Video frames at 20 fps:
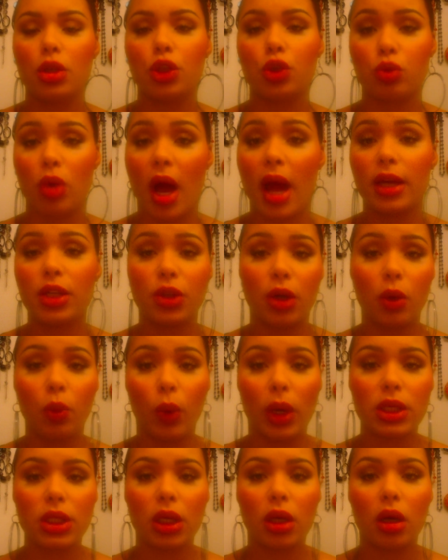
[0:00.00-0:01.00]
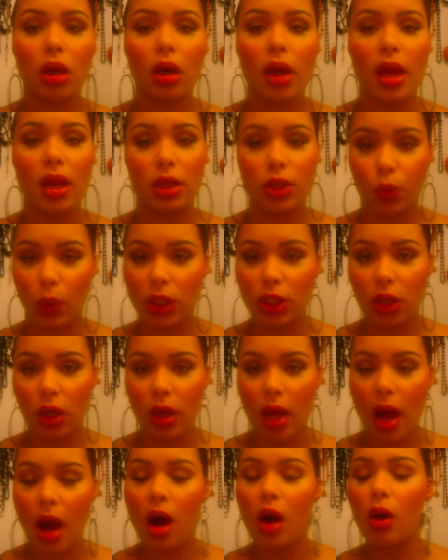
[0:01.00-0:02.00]
dry during winter, and it's winter
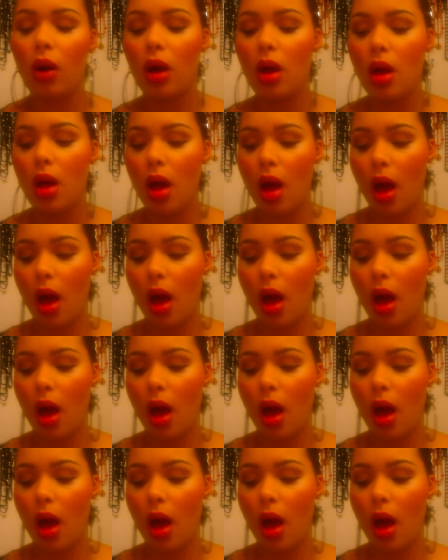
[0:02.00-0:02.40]
now.